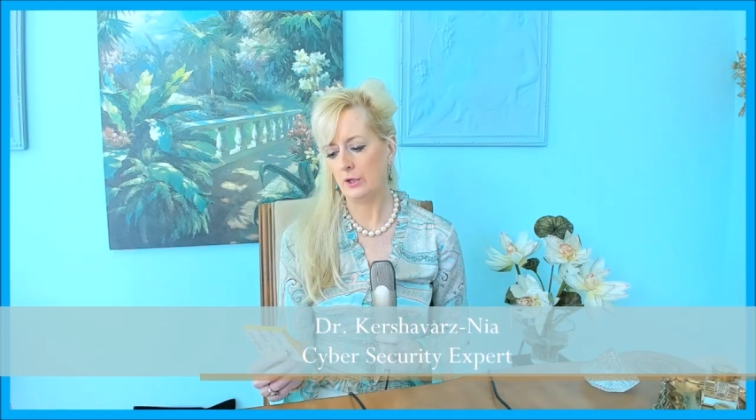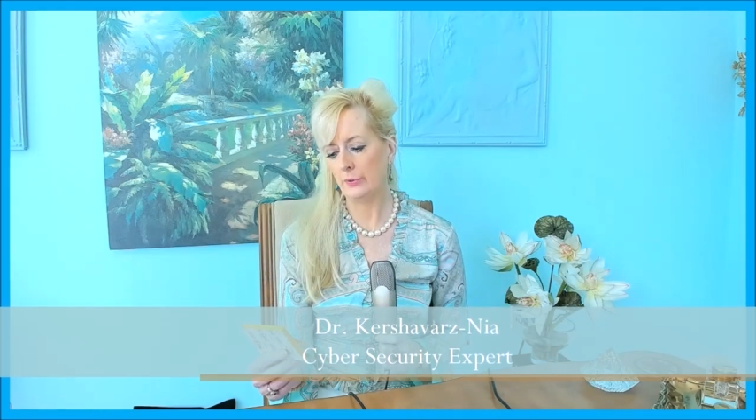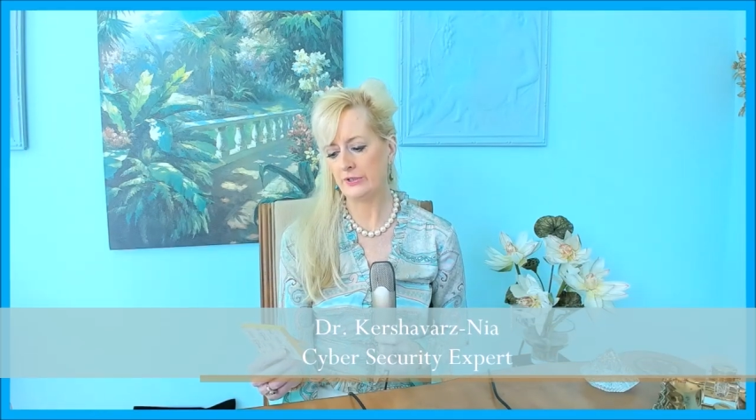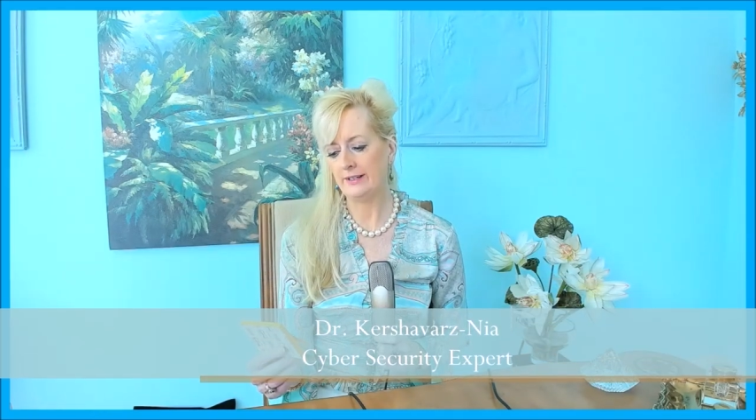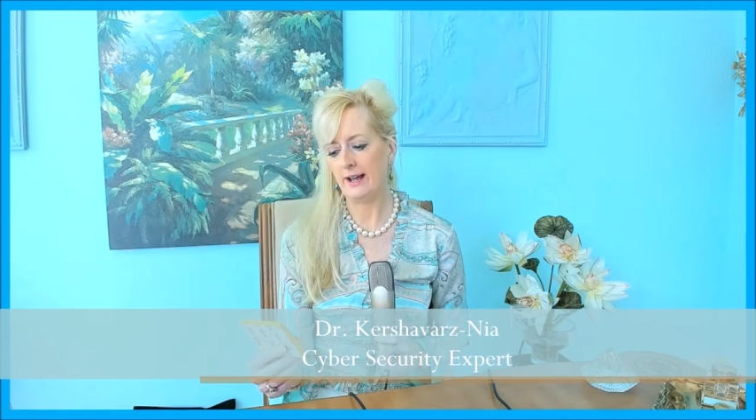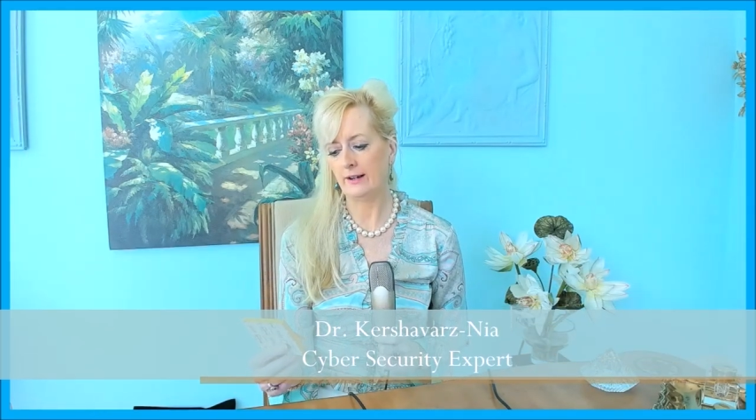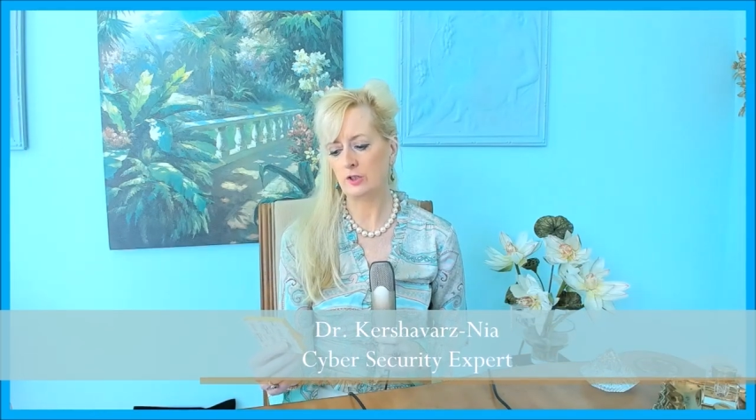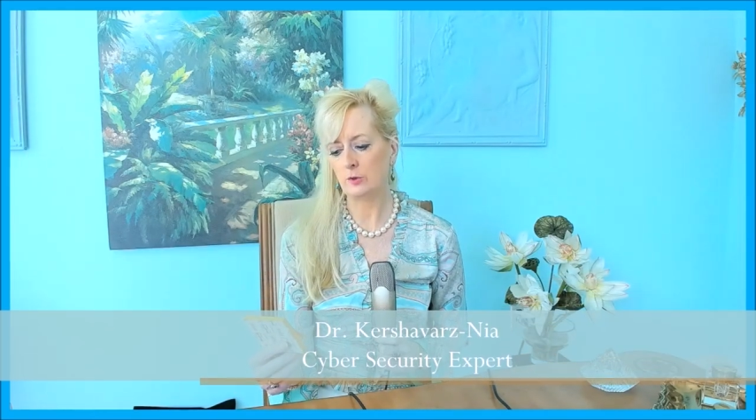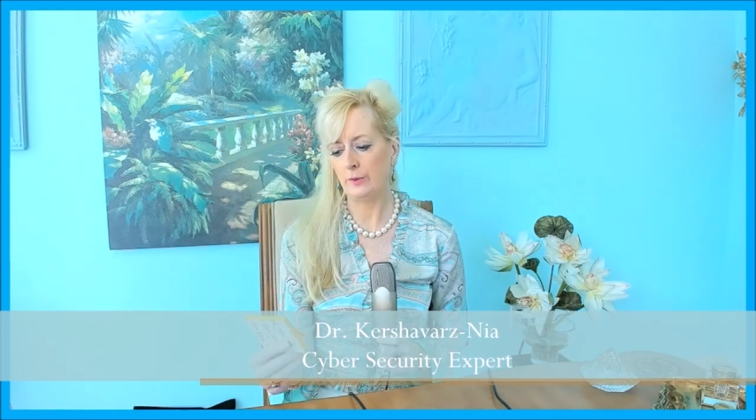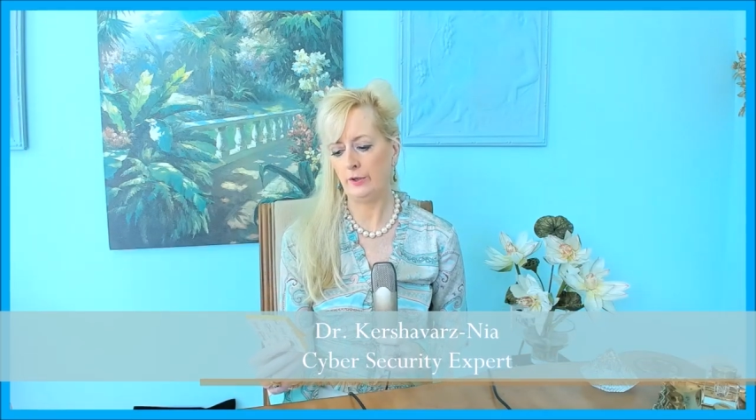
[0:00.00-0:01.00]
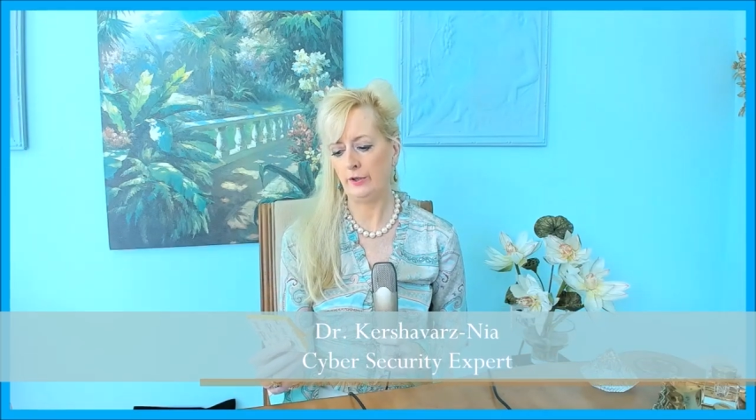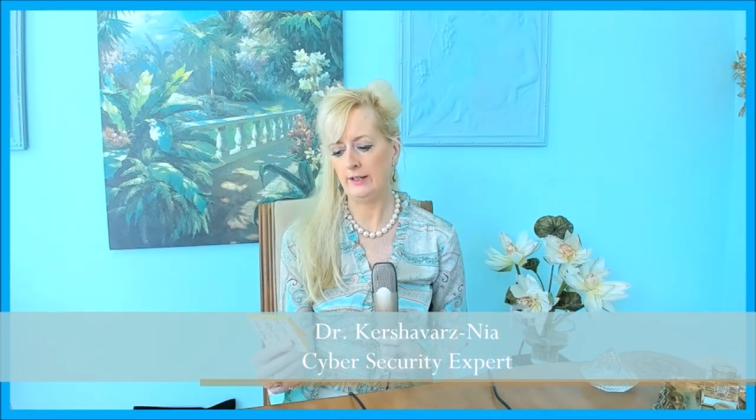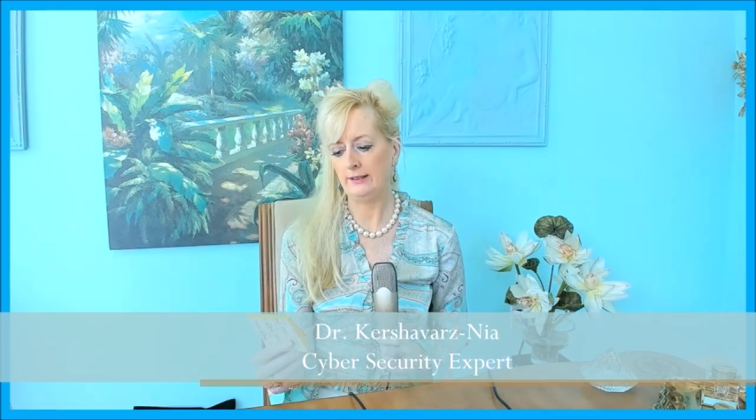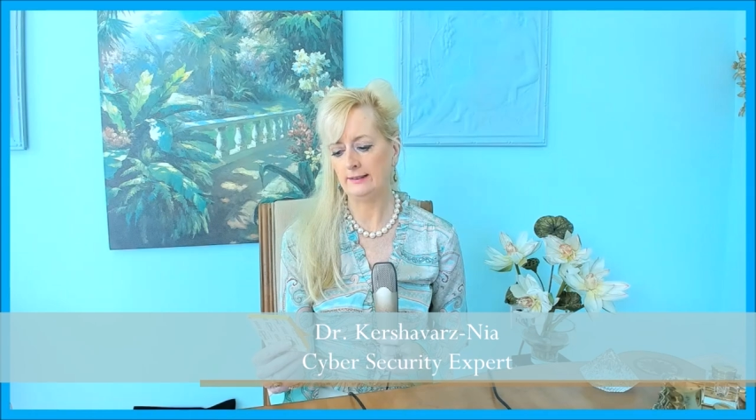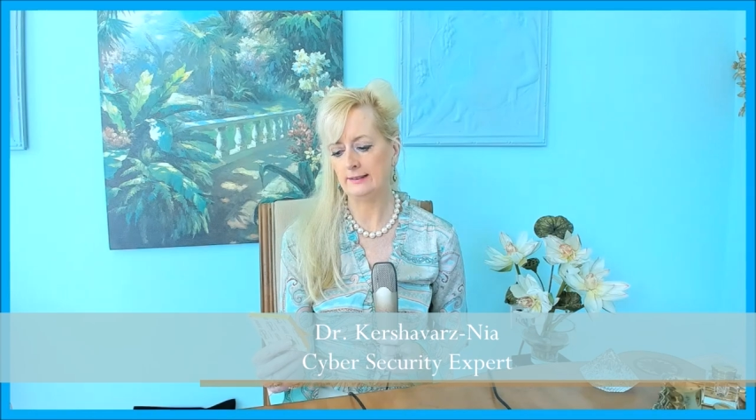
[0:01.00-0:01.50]
who is an expert
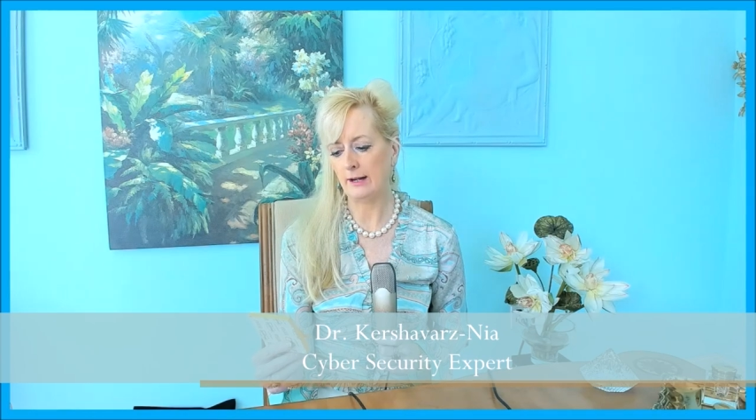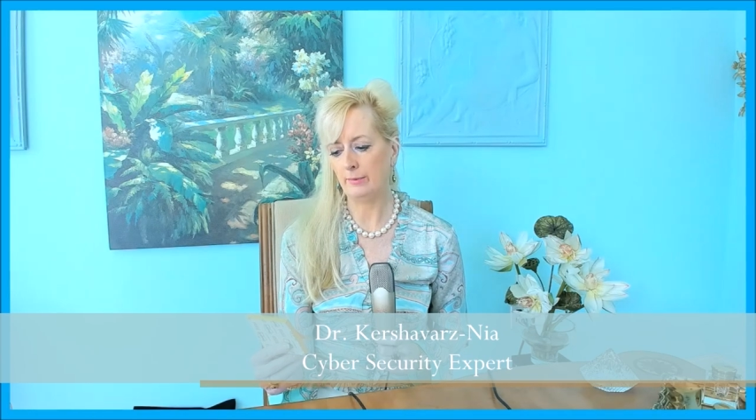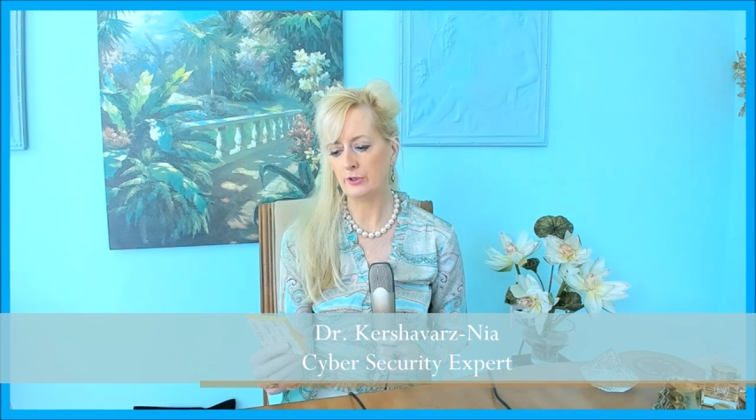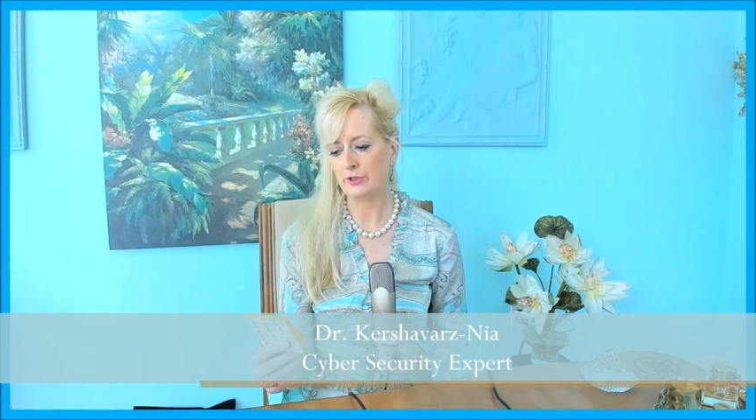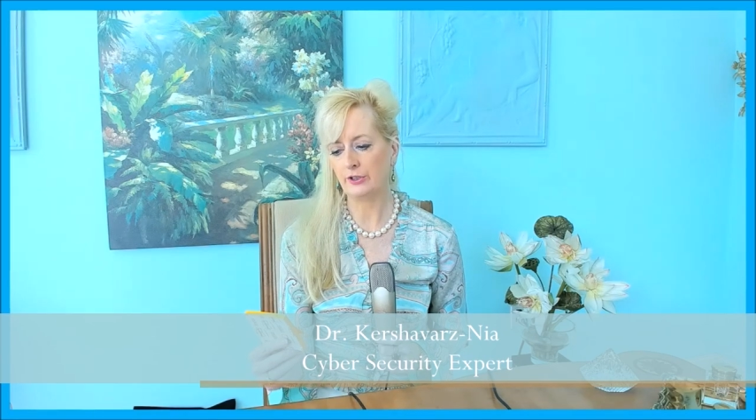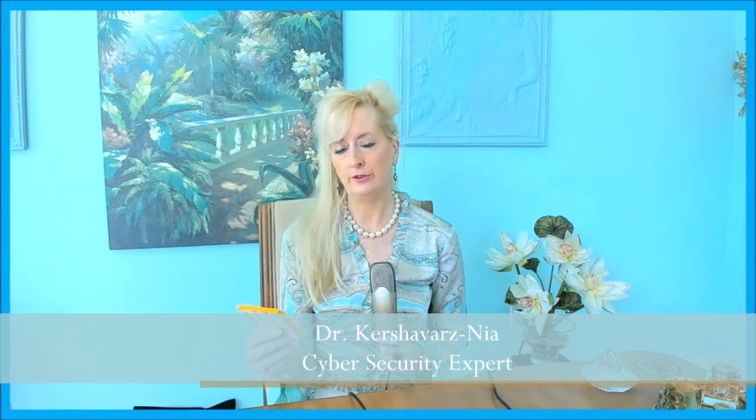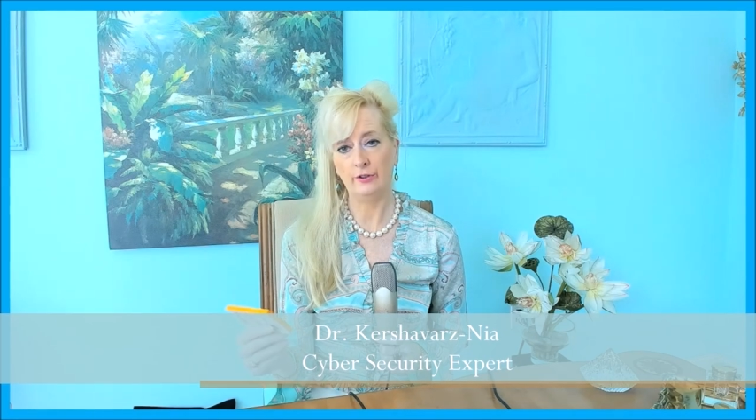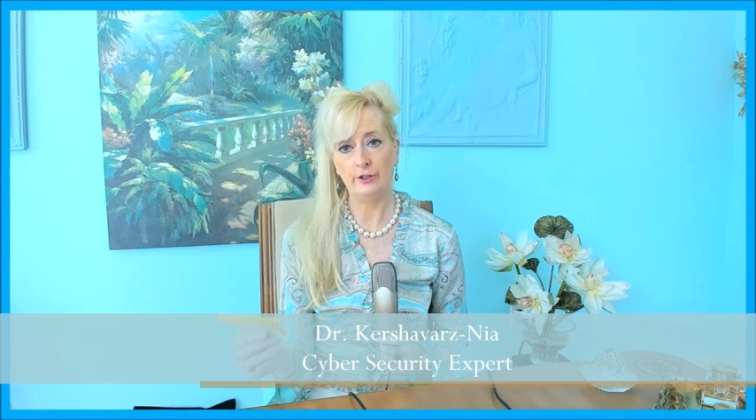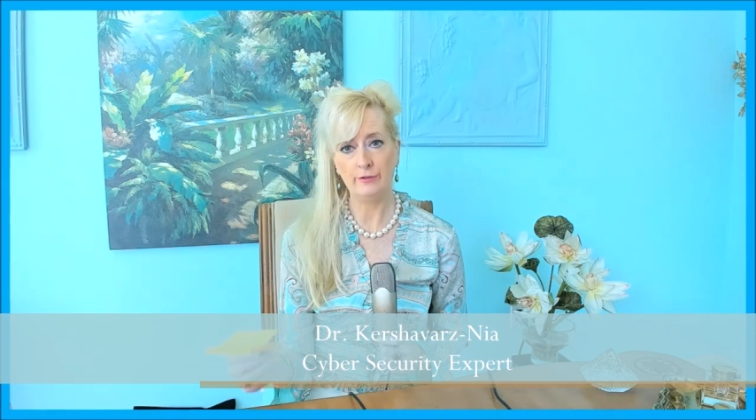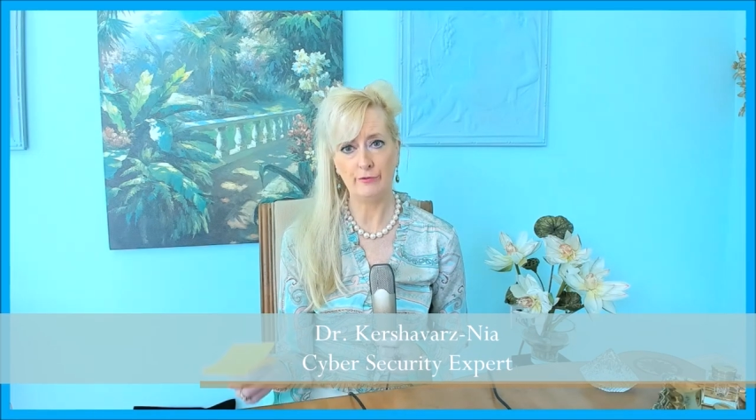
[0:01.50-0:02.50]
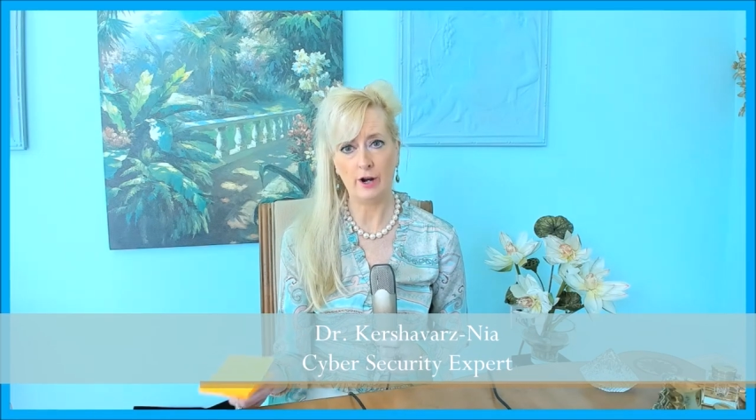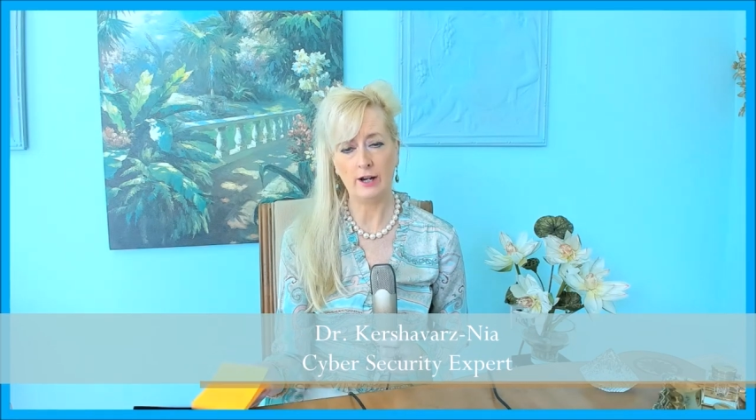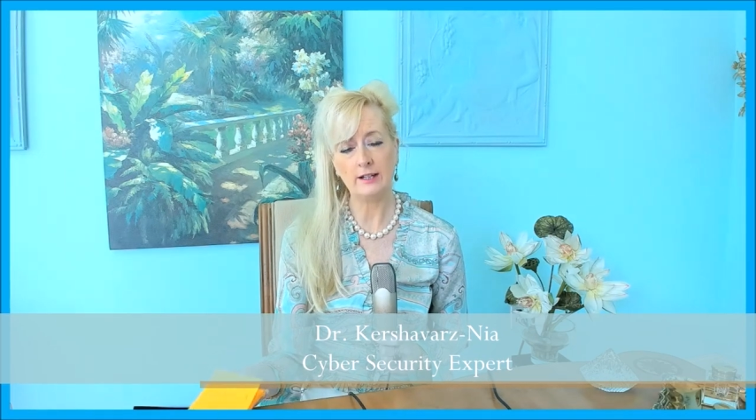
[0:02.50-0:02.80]
in cybersecurity fraud.